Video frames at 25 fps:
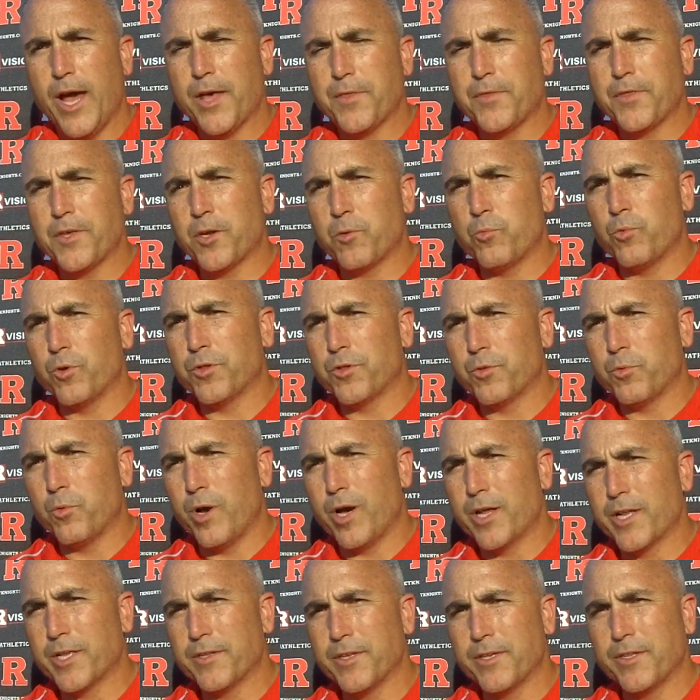I think what
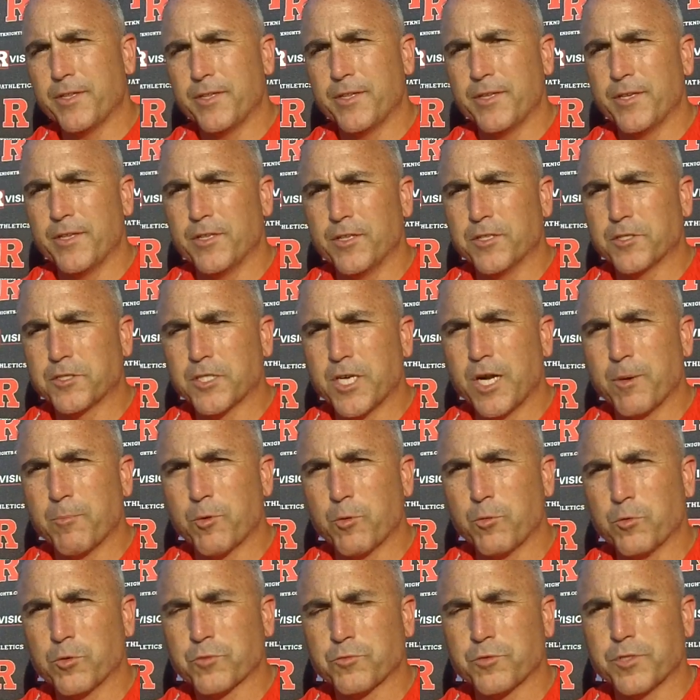Dwani did in the
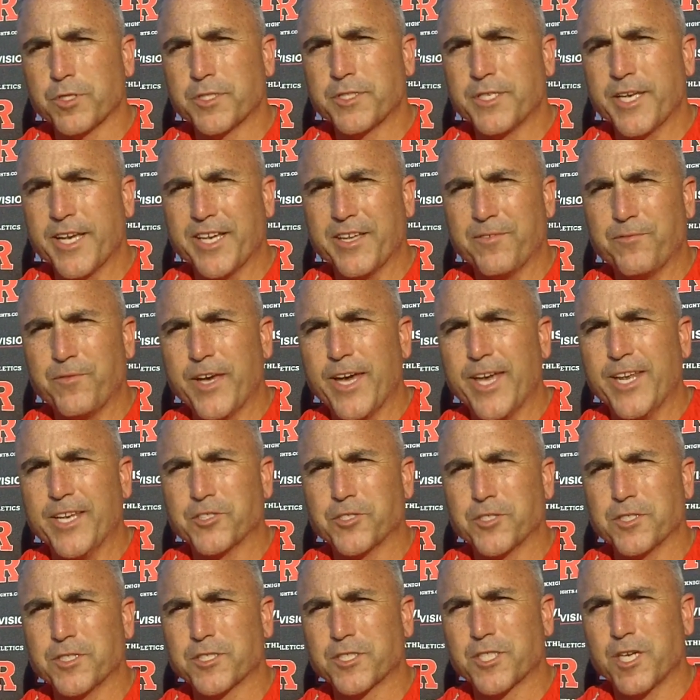summer was really take
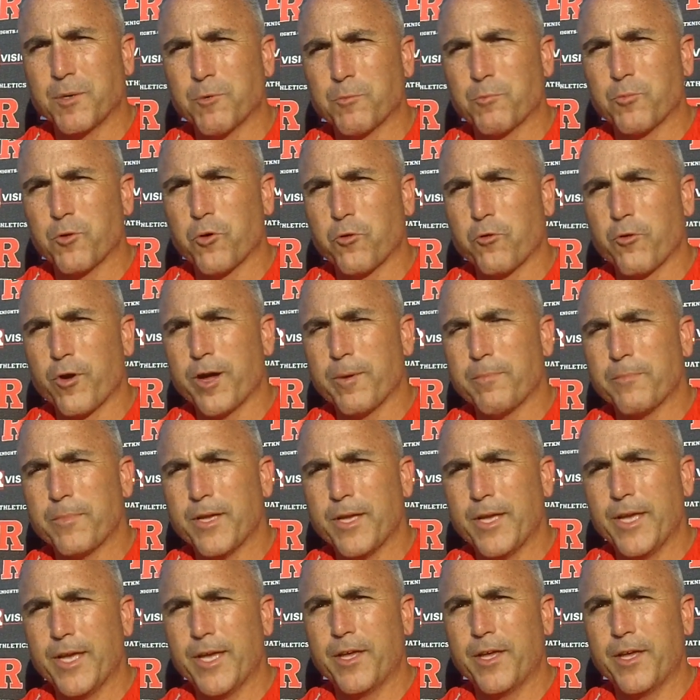advantage of the summer program,